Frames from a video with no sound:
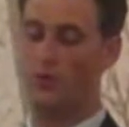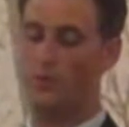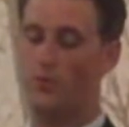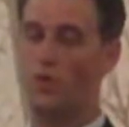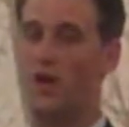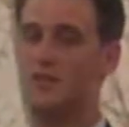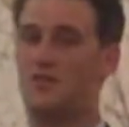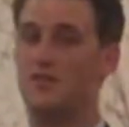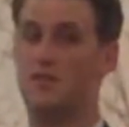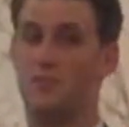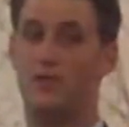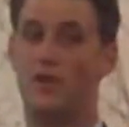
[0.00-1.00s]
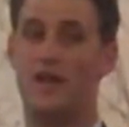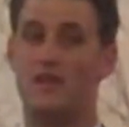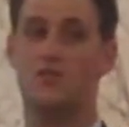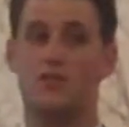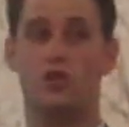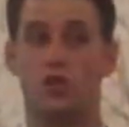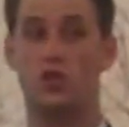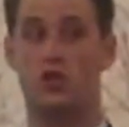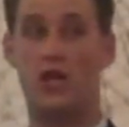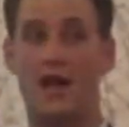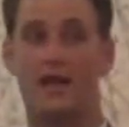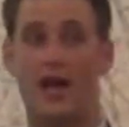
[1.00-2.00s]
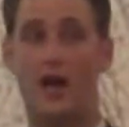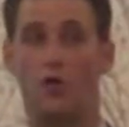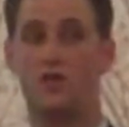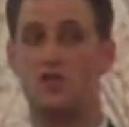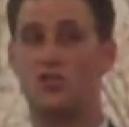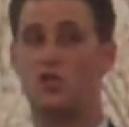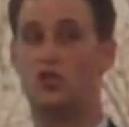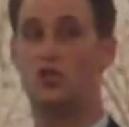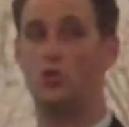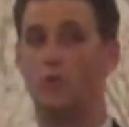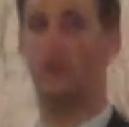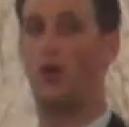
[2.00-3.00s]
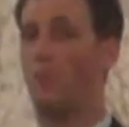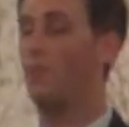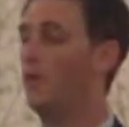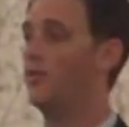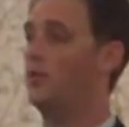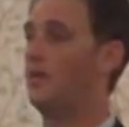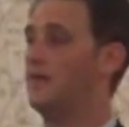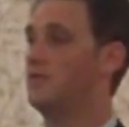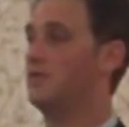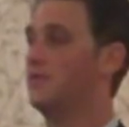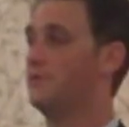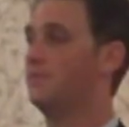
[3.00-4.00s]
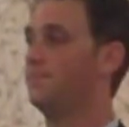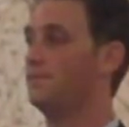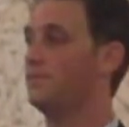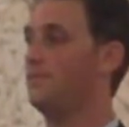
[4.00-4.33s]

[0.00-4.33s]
put processes in place to check how this is doing on a monthly basis.